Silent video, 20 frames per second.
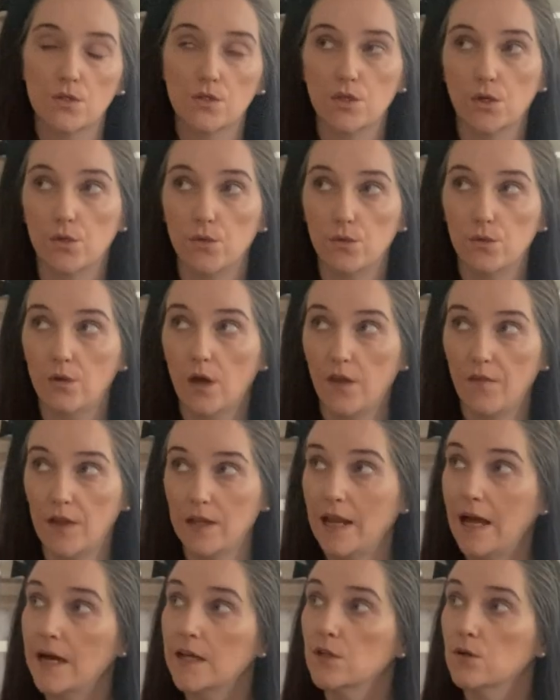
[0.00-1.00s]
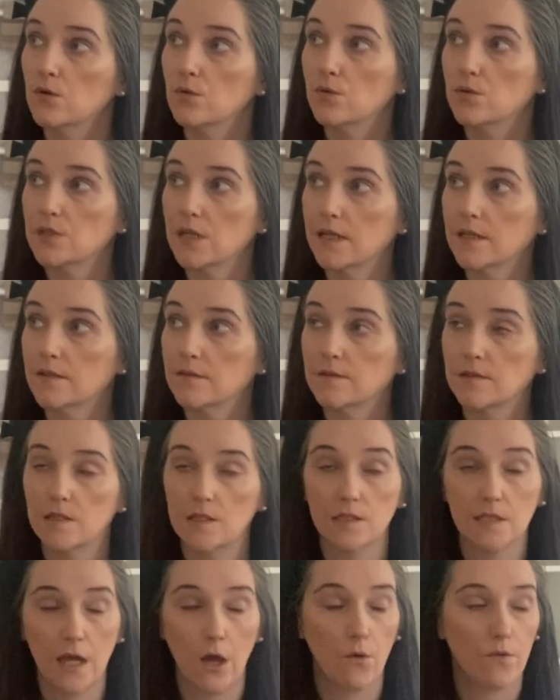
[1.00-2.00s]
to the landlord and
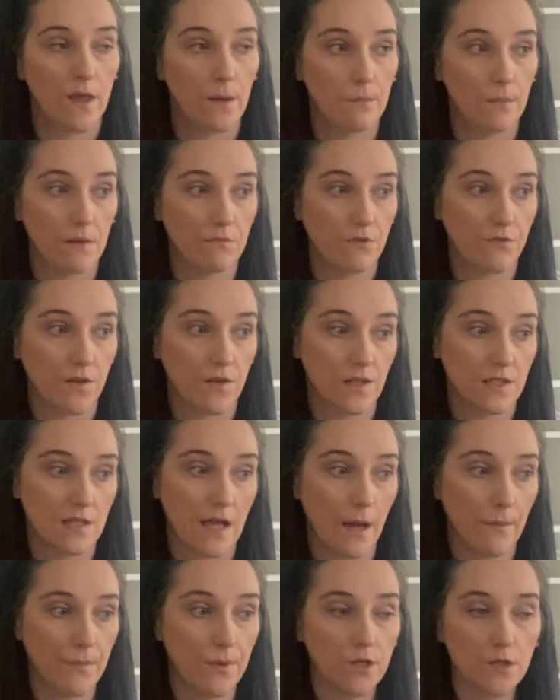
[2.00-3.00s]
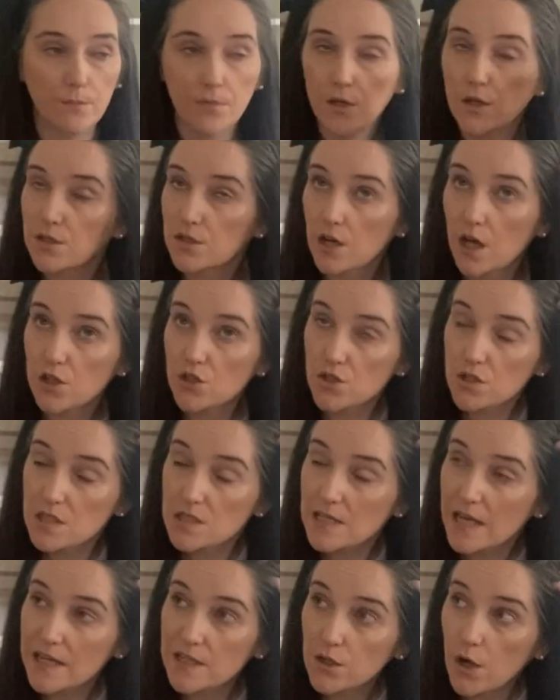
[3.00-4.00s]
tell them everything that's happened, because I just
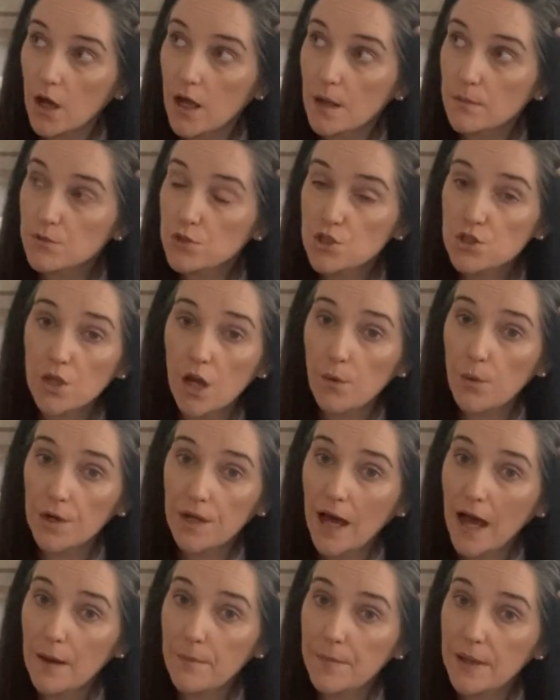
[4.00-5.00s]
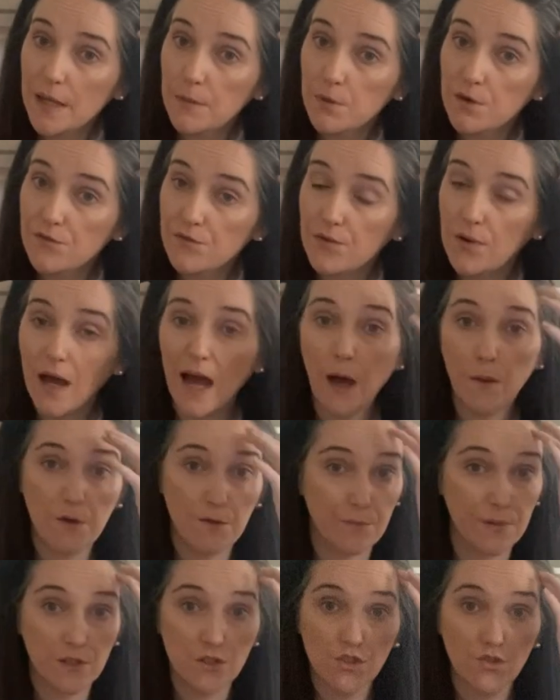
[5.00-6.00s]
said I am so unhappy with how
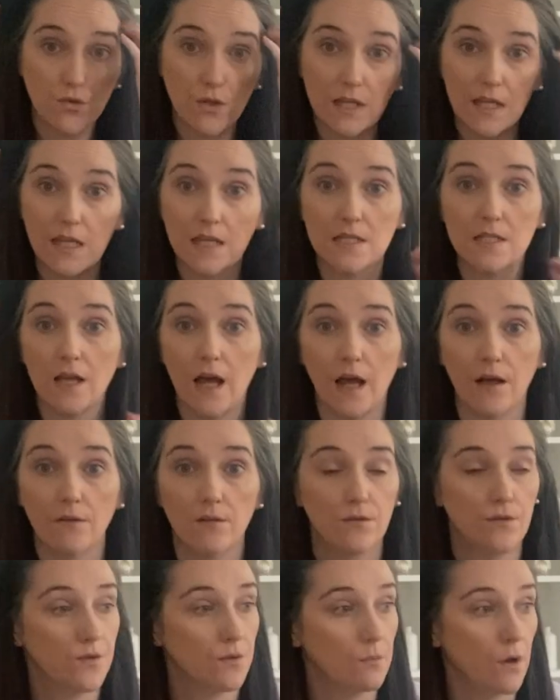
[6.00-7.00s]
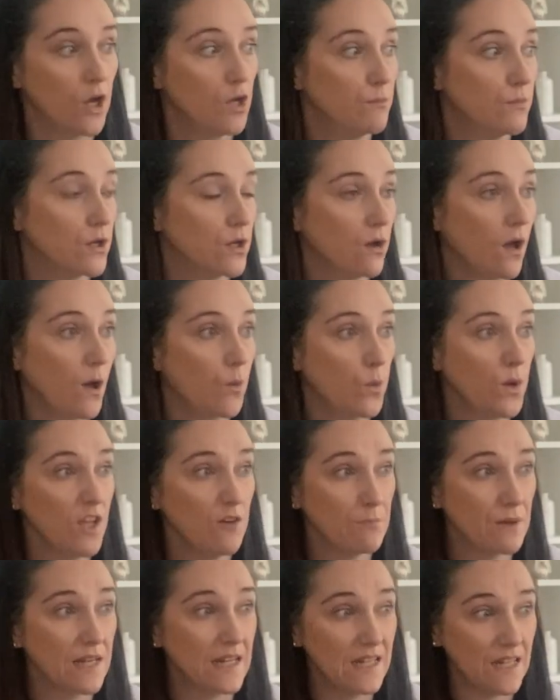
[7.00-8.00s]
we've been treated at the moment. Like, we have
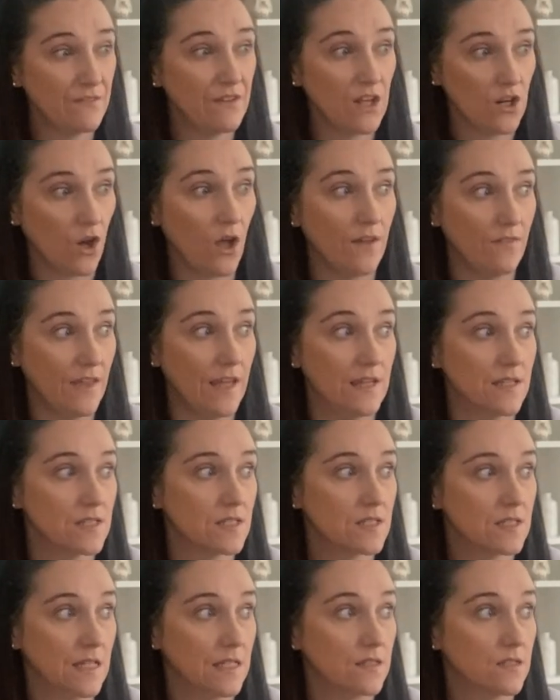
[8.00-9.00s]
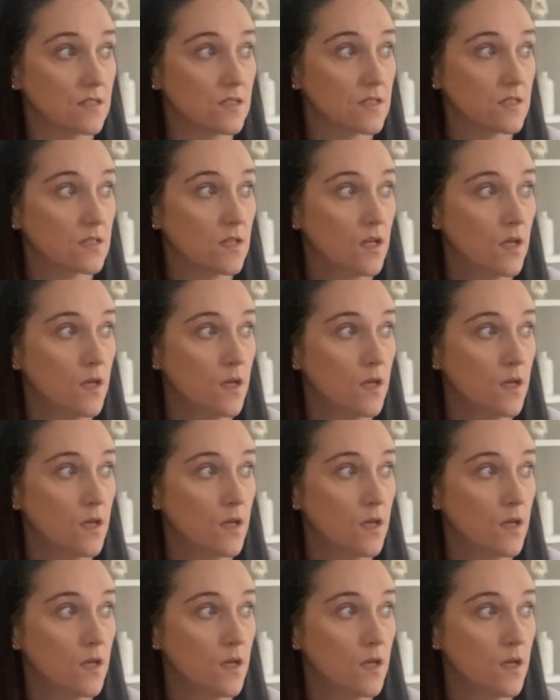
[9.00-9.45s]
been living like this since